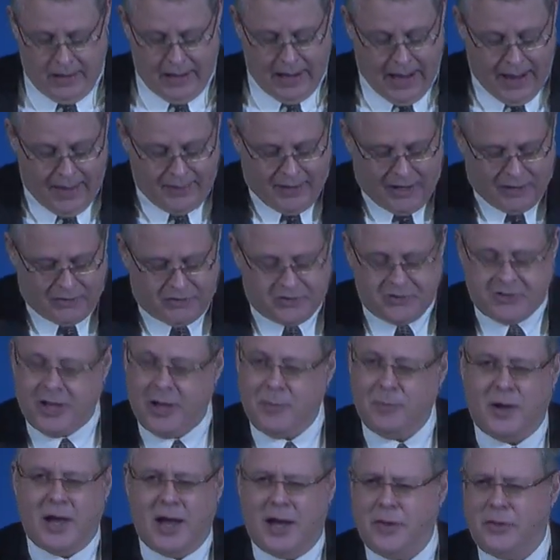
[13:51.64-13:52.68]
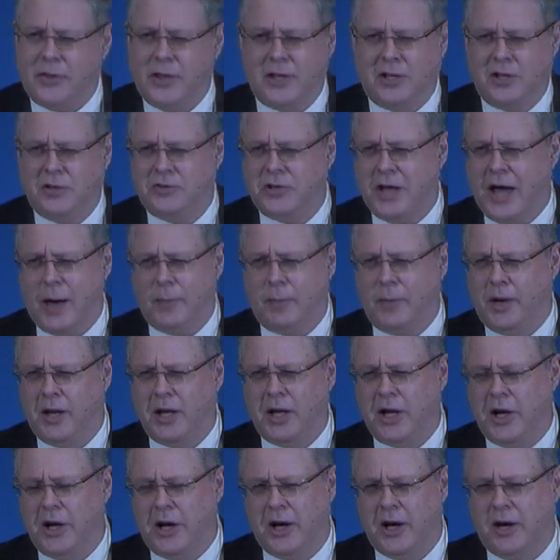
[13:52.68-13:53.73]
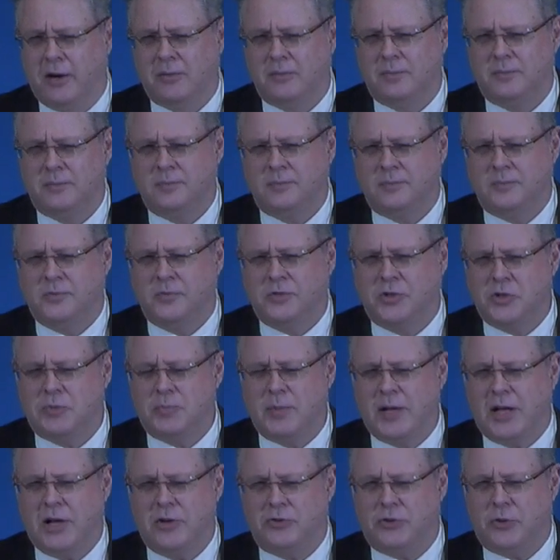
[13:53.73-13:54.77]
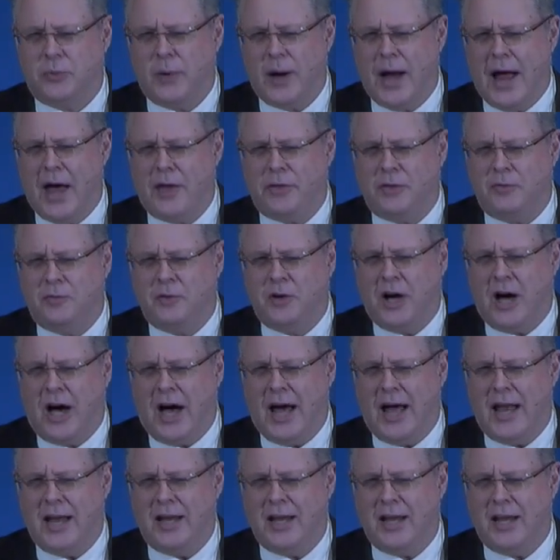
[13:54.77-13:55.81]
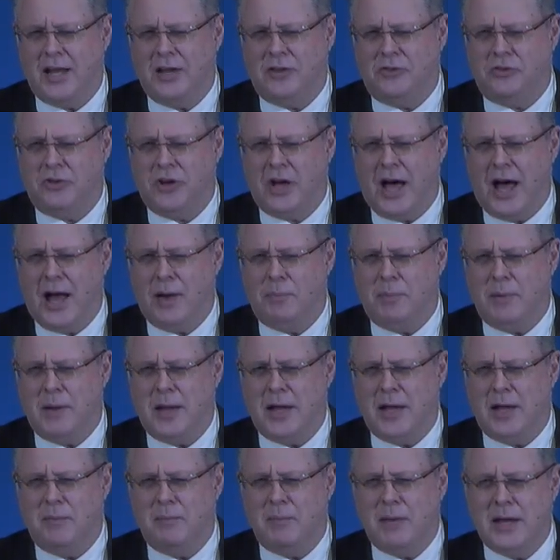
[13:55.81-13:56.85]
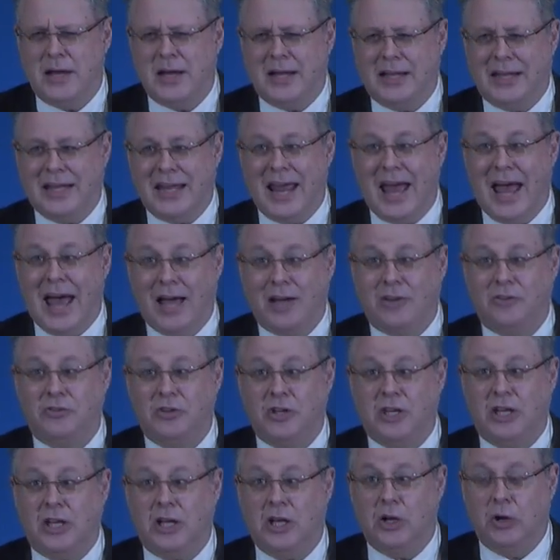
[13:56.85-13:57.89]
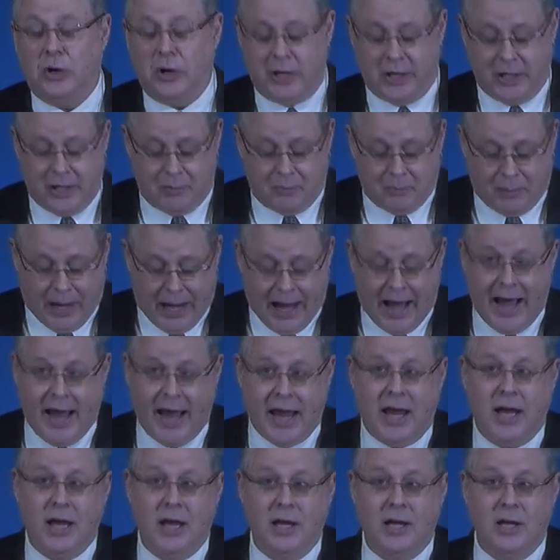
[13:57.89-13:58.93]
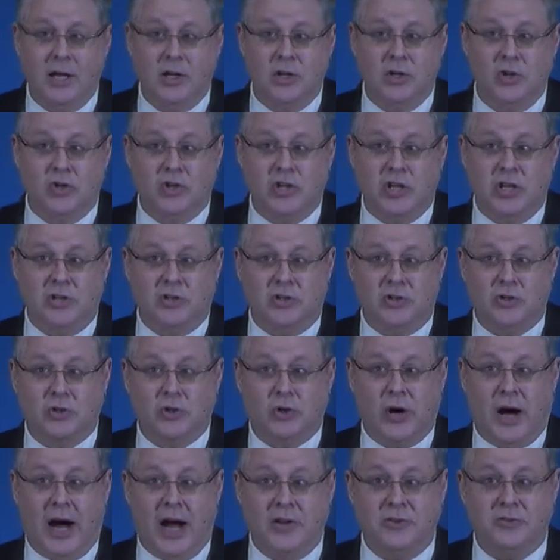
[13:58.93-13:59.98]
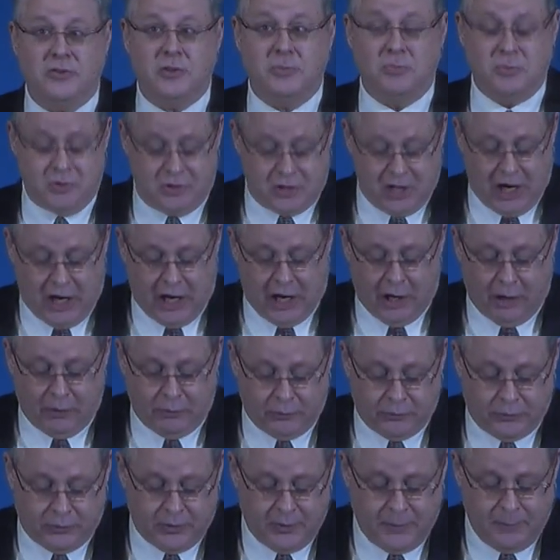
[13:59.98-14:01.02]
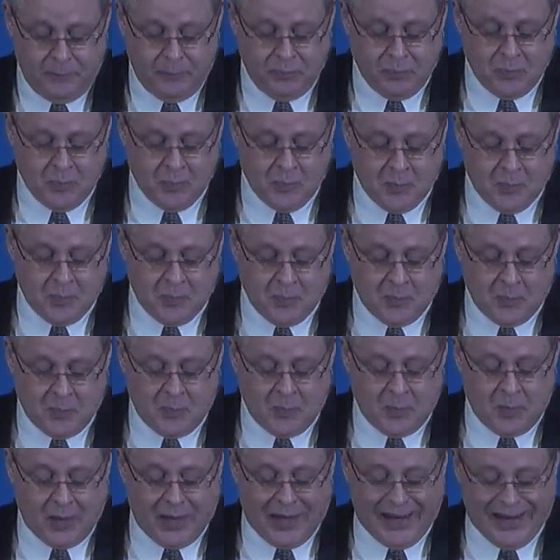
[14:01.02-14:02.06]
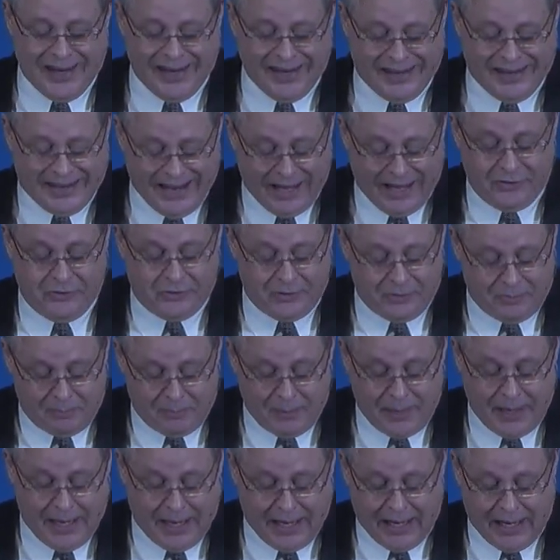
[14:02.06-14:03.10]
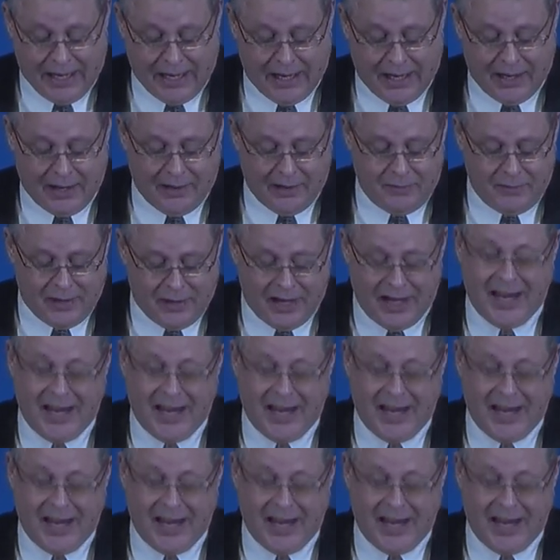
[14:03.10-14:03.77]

And that's the same kind of thing that's happening here. Just because the wrath of God is not being immediately executed by Jesus Christ himself, doesn't mean that